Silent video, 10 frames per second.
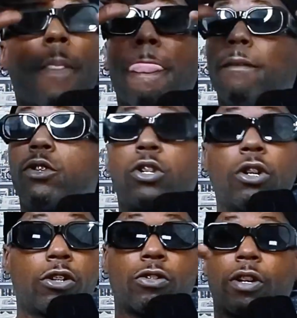
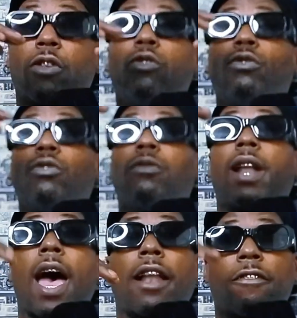children who do
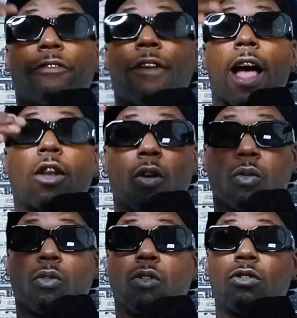not follow
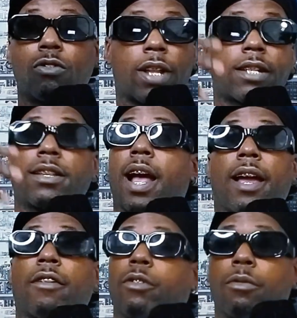rules. That's not
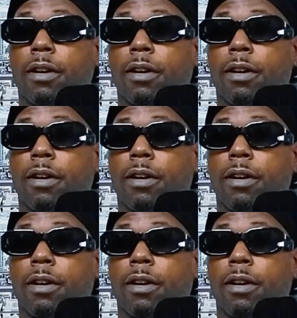everyone.